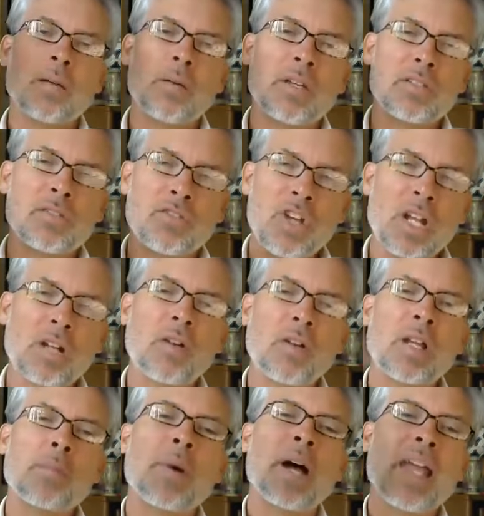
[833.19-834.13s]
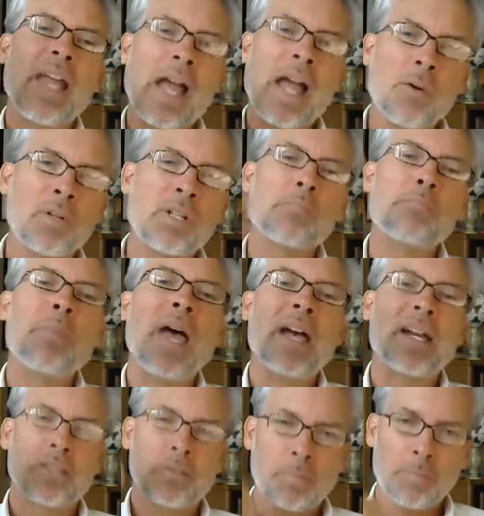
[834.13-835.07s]
is generated by how it
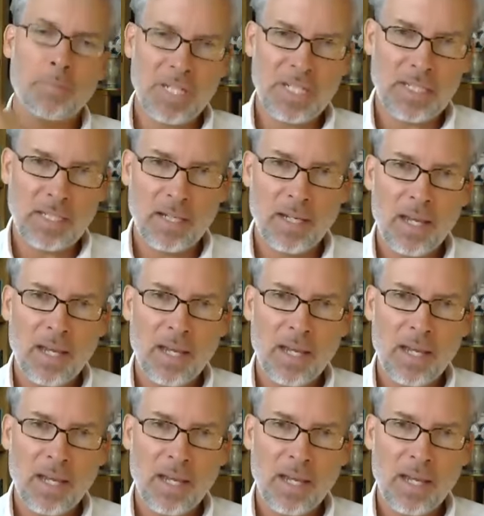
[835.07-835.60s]
impacts me.